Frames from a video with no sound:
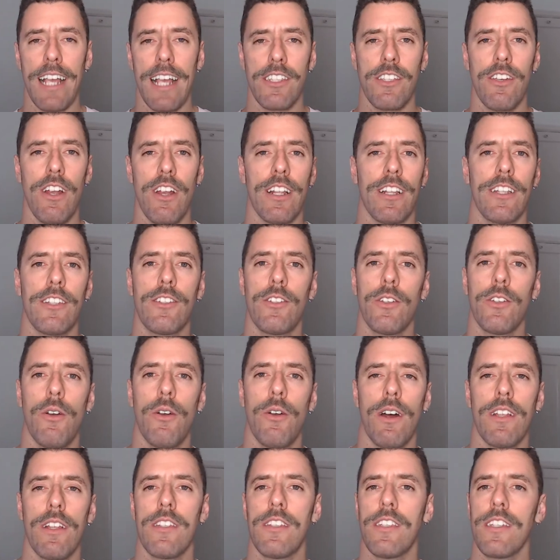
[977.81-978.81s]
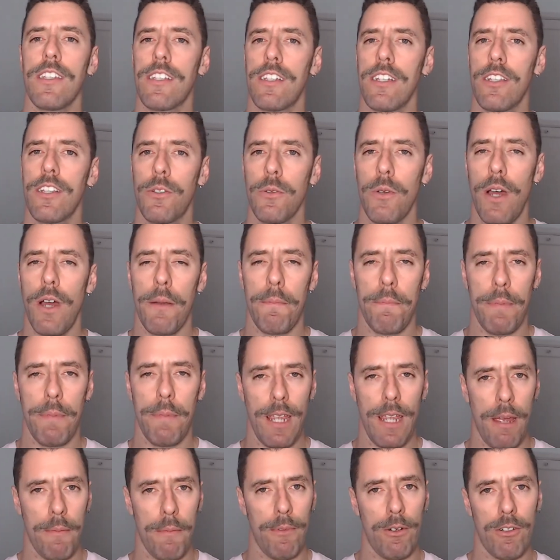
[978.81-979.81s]
your athlete to go at 62
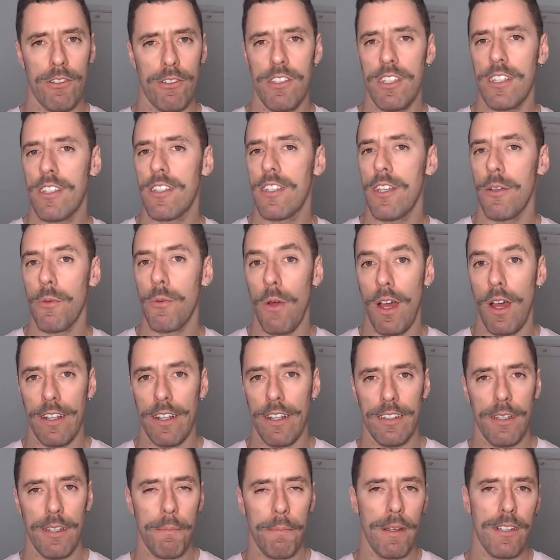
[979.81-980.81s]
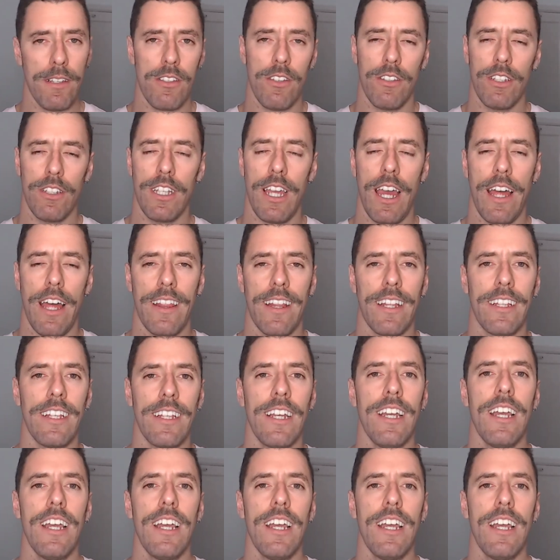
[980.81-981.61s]
RPM or 61, depends on the athlete.